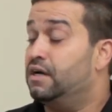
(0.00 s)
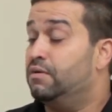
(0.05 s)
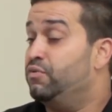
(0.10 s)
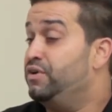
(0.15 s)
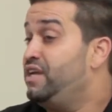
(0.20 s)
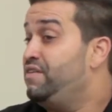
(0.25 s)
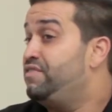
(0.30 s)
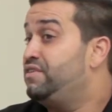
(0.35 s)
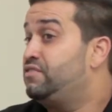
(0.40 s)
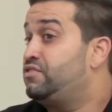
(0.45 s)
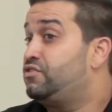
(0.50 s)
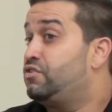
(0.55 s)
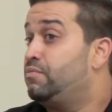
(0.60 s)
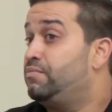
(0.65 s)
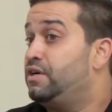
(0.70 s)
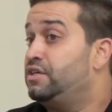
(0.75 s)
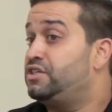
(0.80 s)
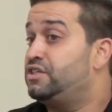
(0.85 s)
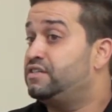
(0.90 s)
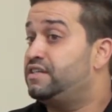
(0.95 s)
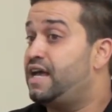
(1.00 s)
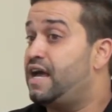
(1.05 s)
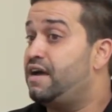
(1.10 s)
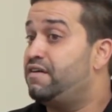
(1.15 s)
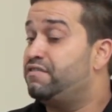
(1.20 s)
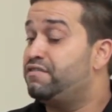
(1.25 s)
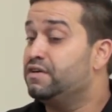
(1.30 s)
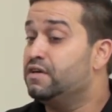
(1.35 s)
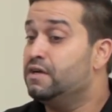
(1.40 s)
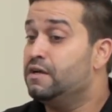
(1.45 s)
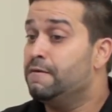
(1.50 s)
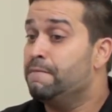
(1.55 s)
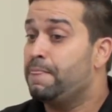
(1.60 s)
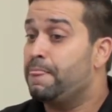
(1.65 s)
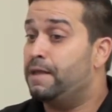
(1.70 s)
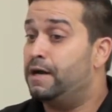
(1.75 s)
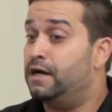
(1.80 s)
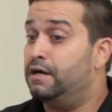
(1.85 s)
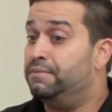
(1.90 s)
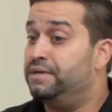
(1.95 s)
We even so much as have
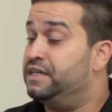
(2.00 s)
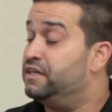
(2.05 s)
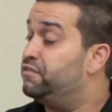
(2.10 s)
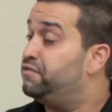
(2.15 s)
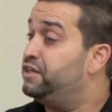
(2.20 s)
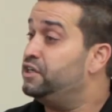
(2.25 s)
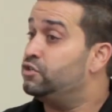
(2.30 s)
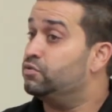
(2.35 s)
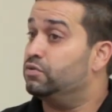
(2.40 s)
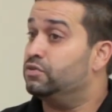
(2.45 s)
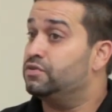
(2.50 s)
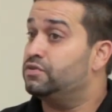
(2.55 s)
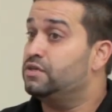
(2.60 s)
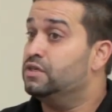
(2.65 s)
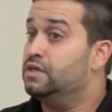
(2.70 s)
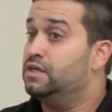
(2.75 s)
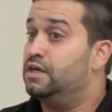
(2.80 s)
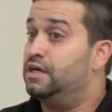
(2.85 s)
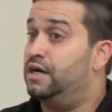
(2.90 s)
individuals.